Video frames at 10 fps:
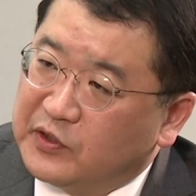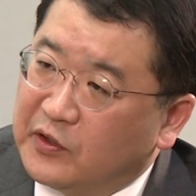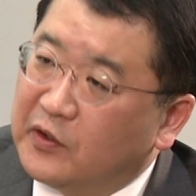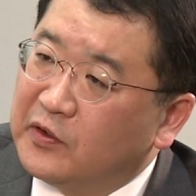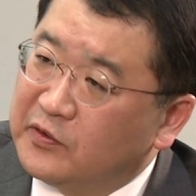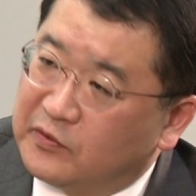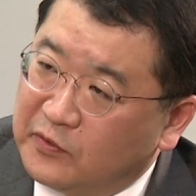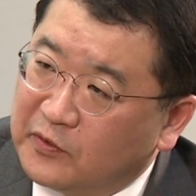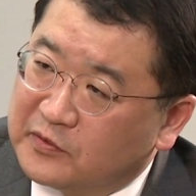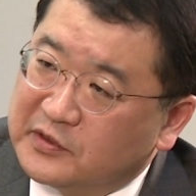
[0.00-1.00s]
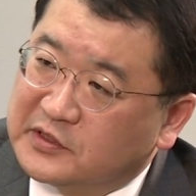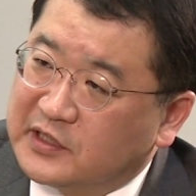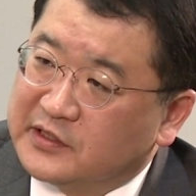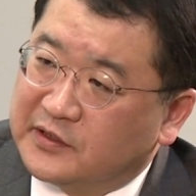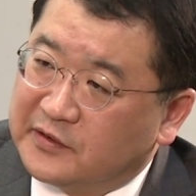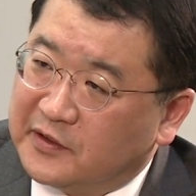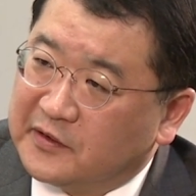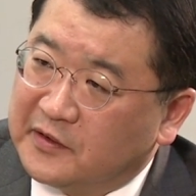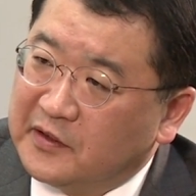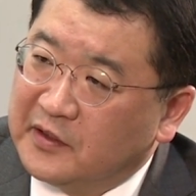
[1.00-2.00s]
beyond Northeast Asian
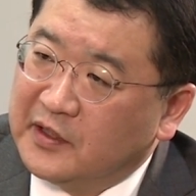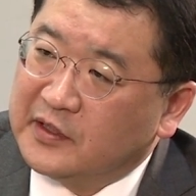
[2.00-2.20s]
theater mm